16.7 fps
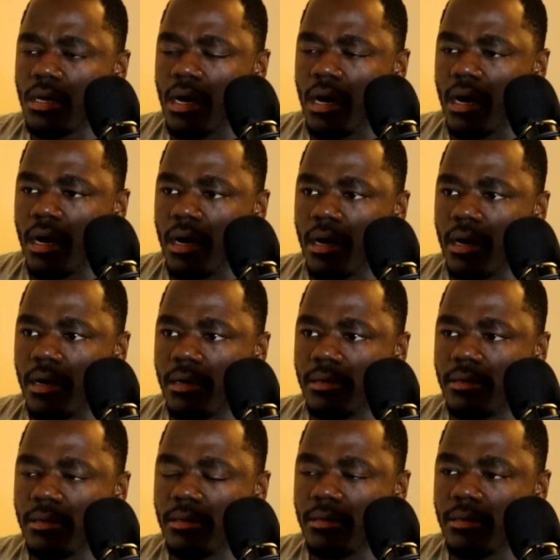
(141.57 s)

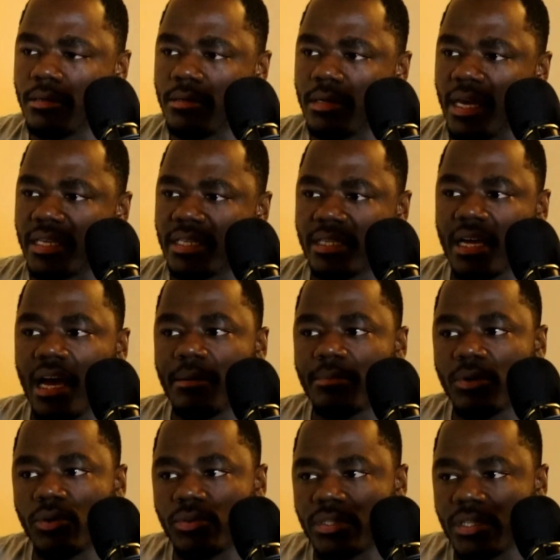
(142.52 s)
as
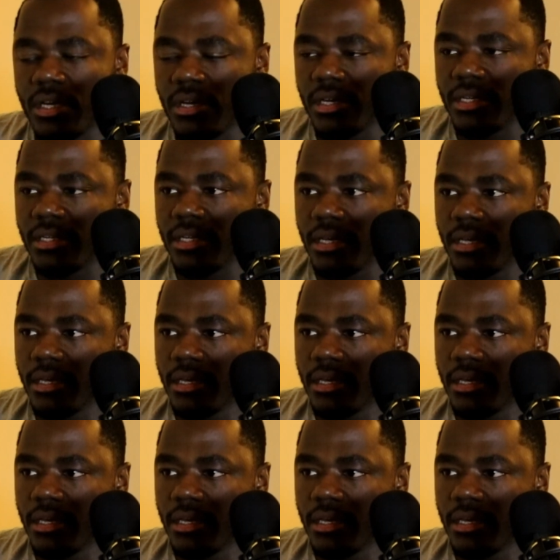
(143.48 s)
time goes on,